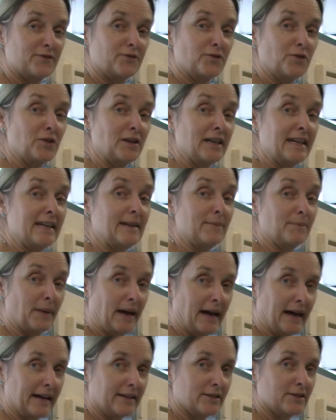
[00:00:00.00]
fully
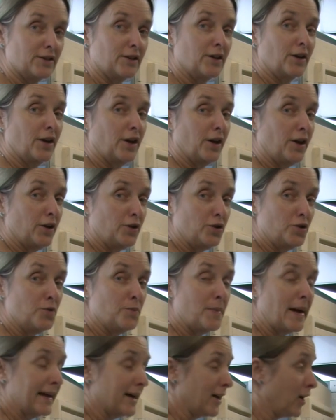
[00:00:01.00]
packed, you
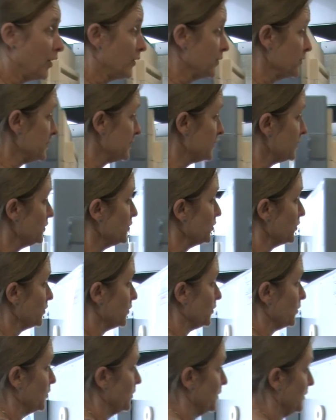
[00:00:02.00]
may close the
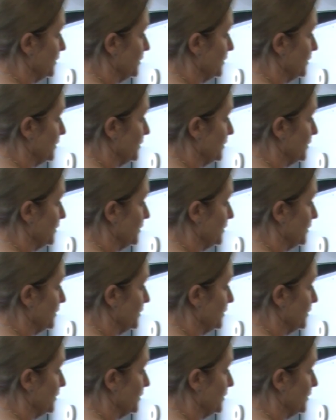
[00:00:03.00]
door